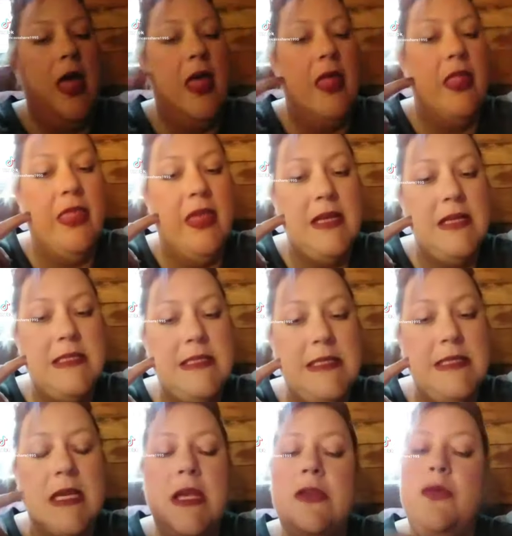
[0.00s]

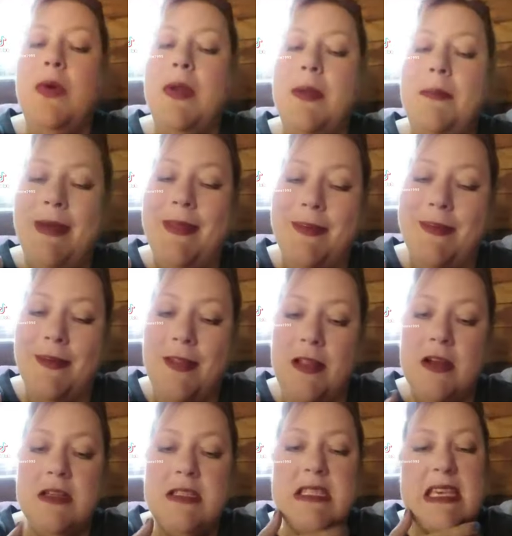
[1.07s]
This is one of my other
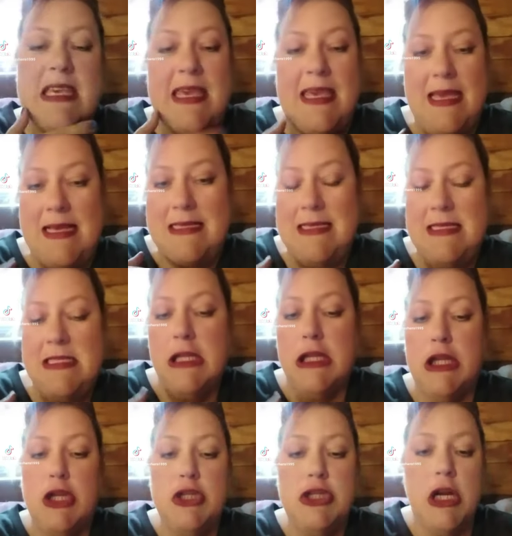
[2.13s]
colors. Yes, it's a
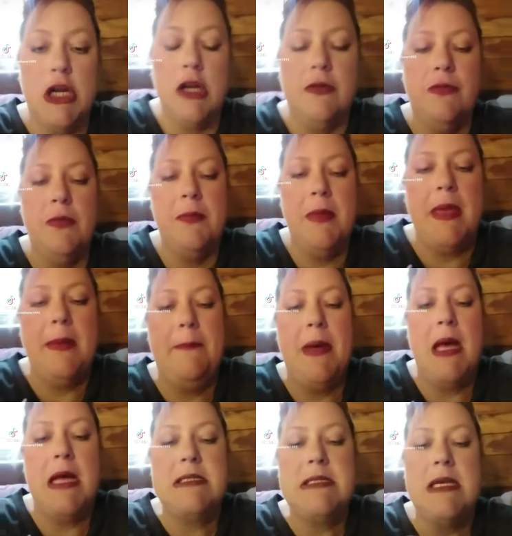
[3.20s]
little darker for me,
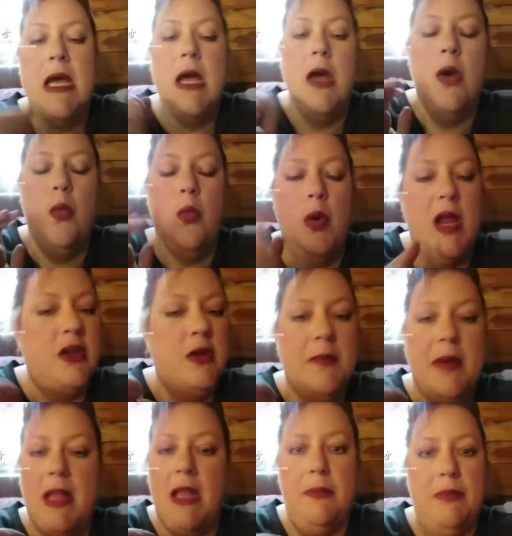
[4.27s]
but when I do
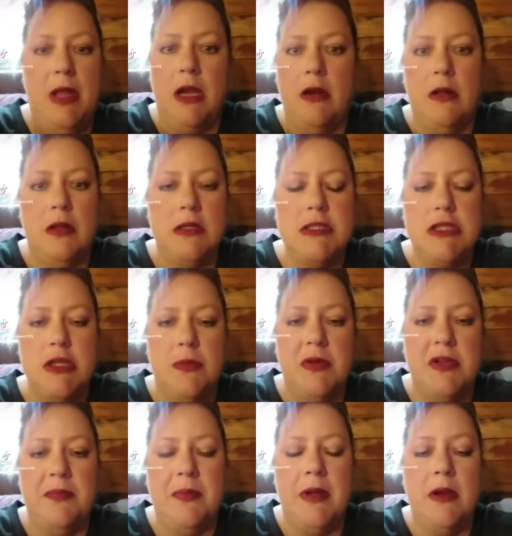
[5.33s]
my lip liner, it looks so
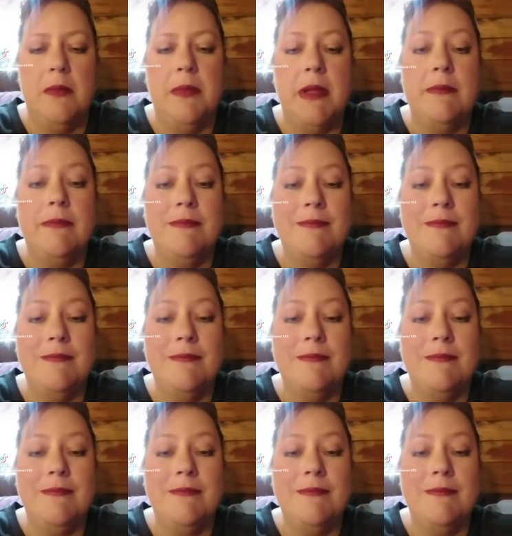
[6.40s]
much better, but